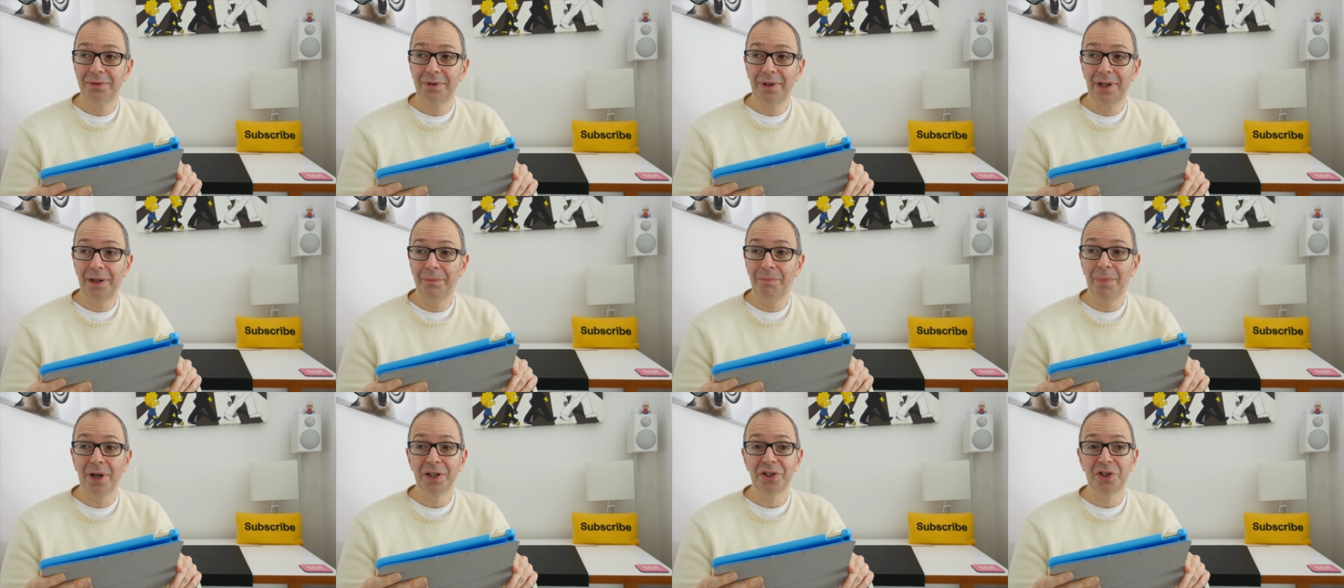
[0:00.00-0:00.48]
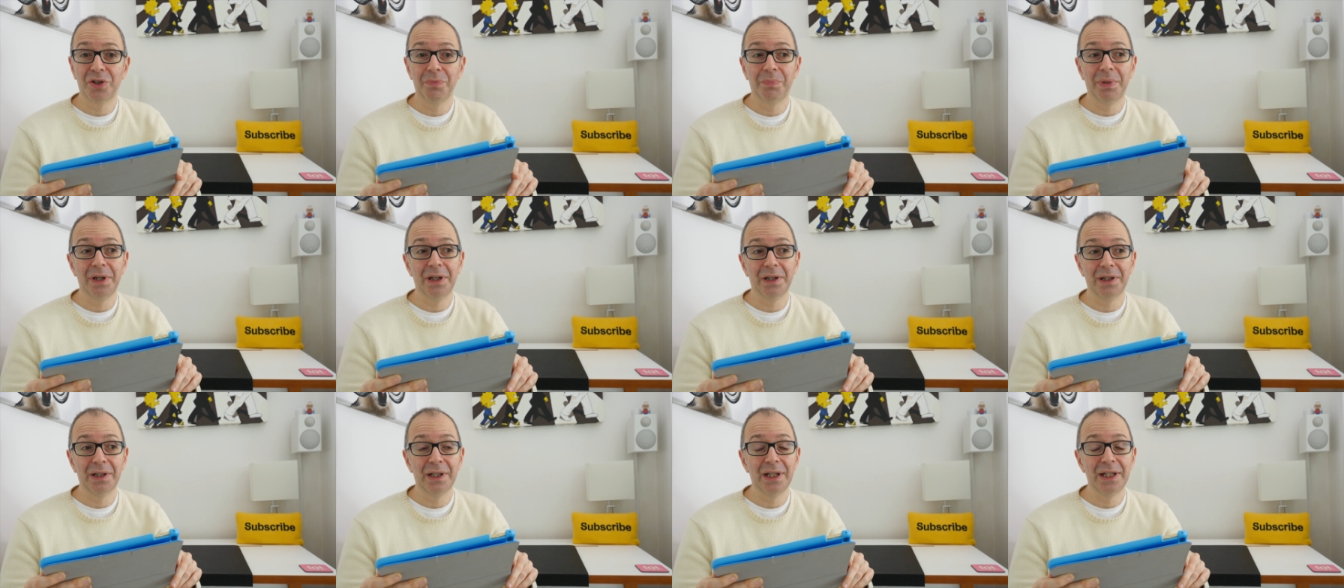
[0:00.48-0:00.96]
It must have
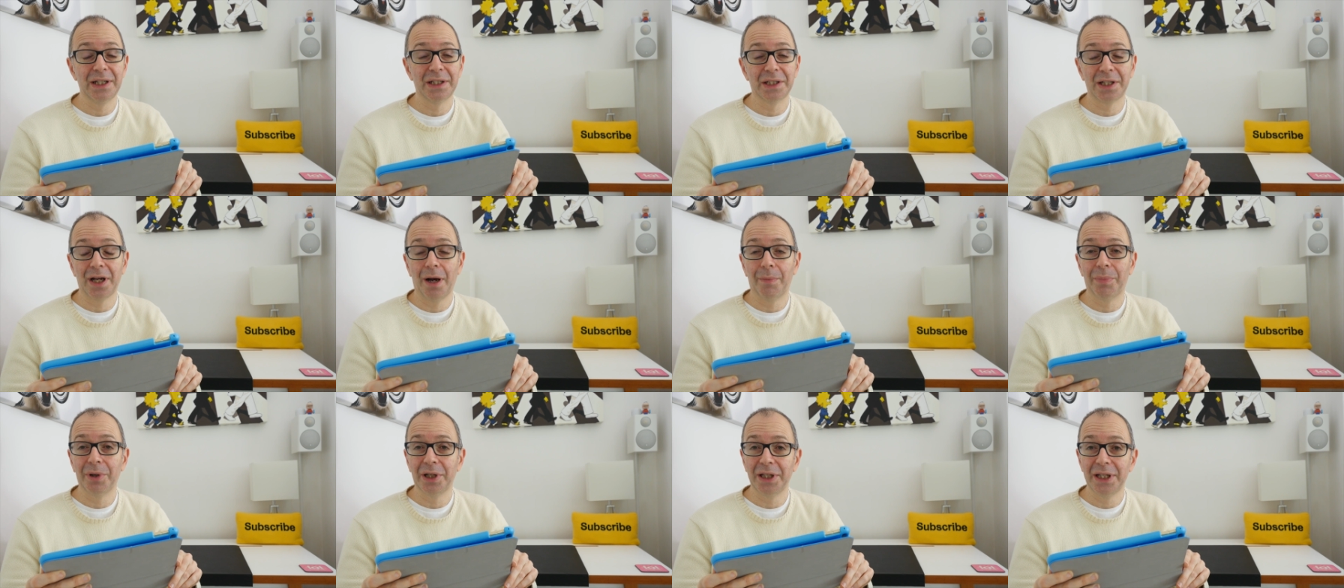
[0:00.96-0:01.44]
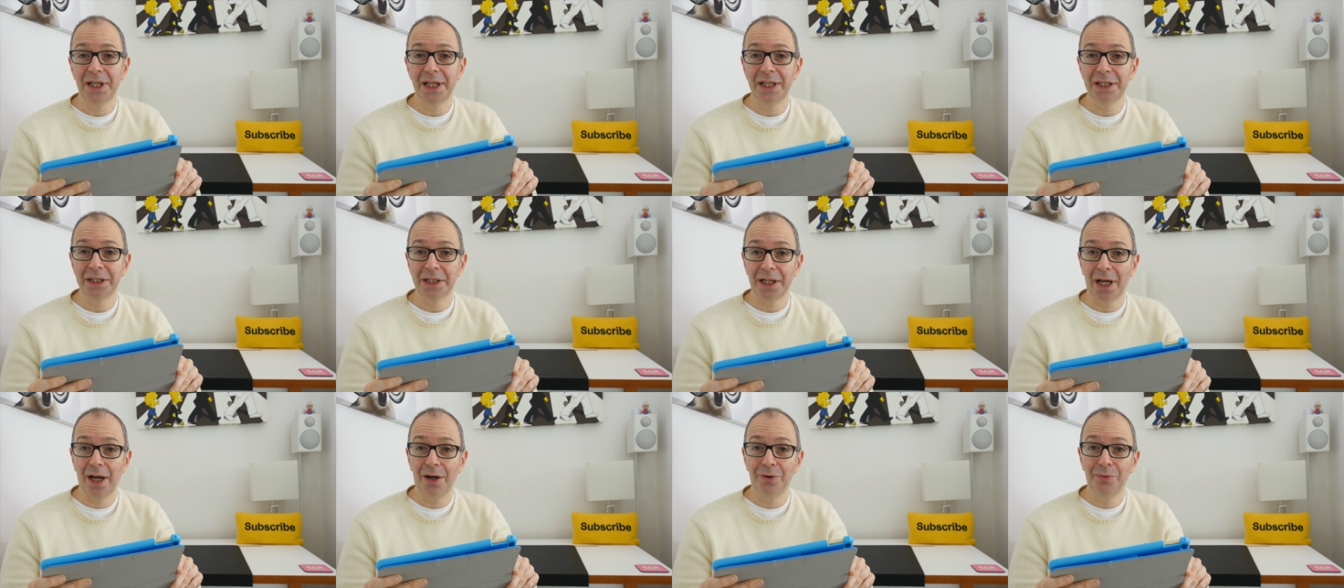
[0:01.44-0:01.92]
been at least a couple of
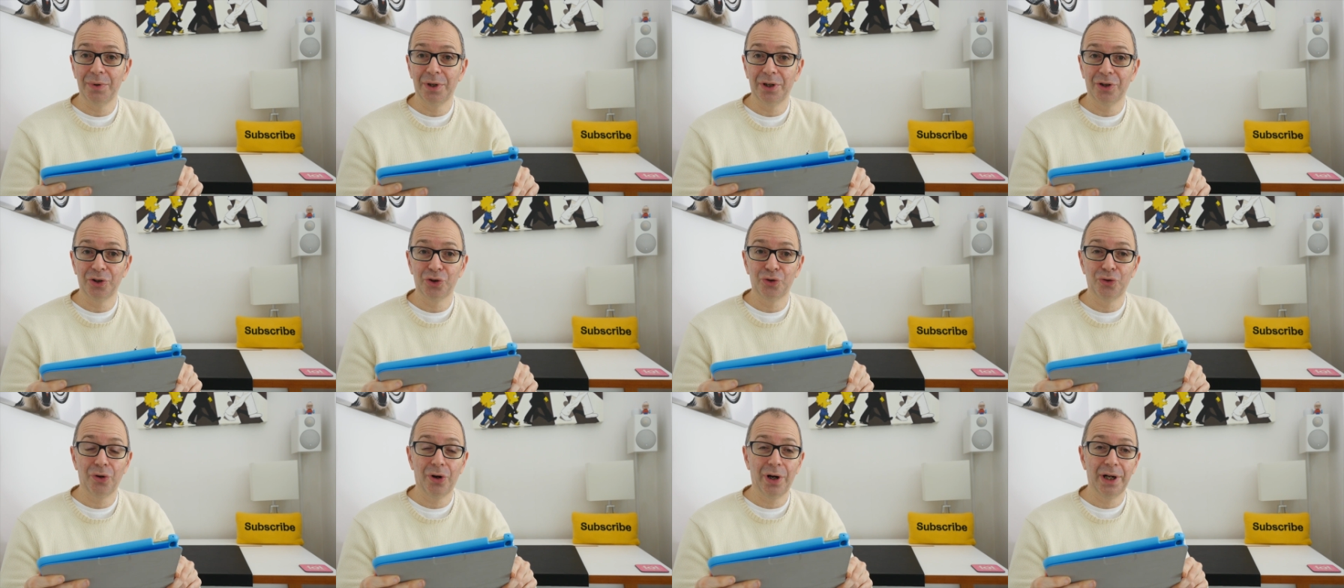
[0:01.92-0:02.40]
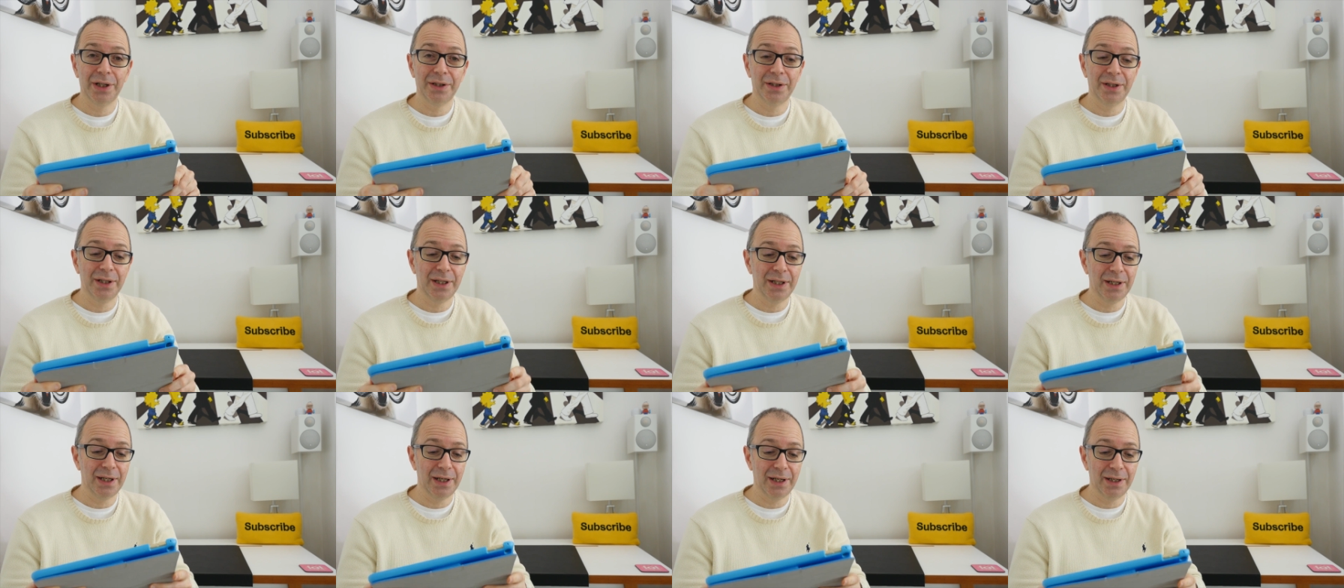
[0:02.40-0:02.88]
years ago when I tried
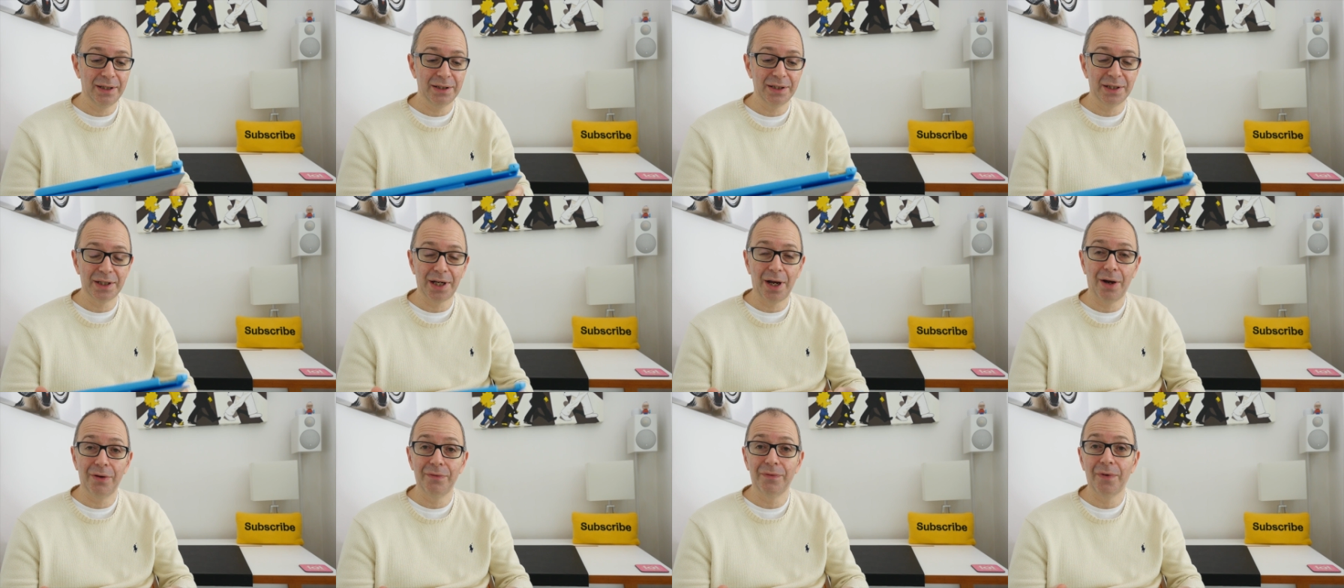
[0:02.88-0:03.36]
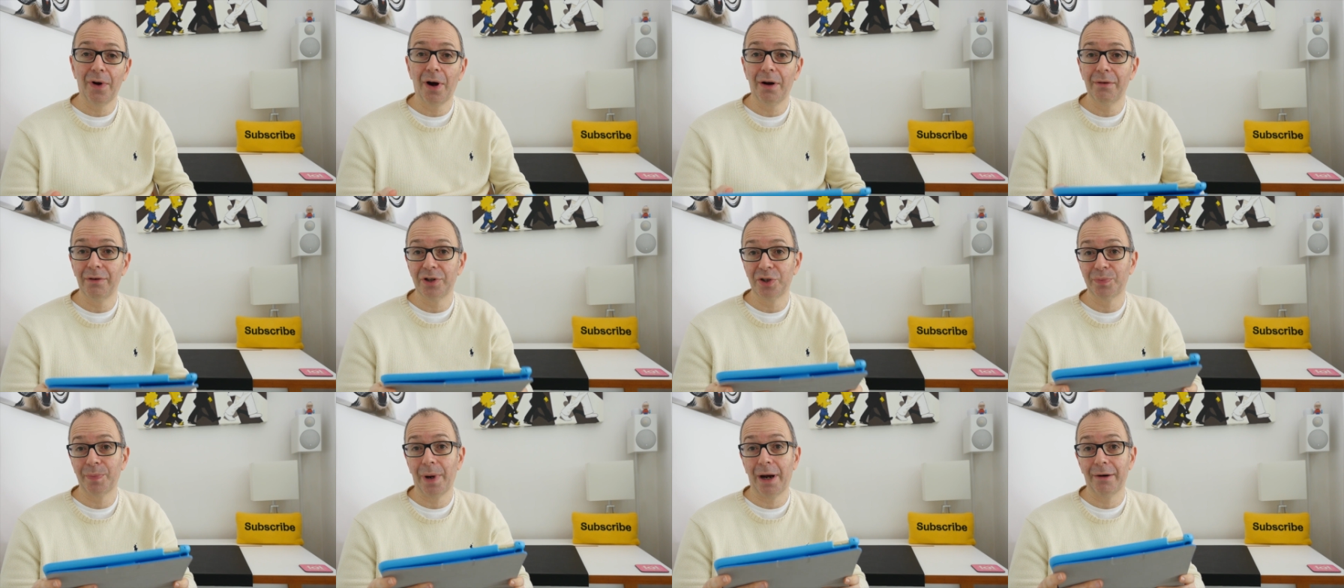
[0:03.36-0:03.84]
the Intego
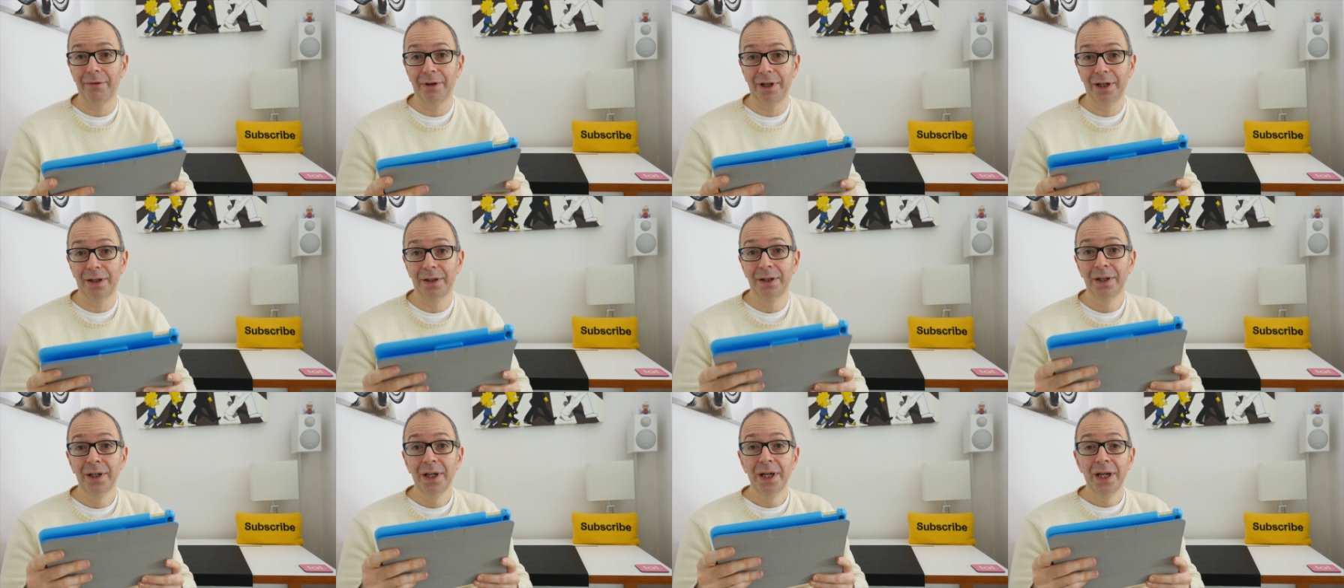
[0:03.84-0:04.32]
Virus Barrier.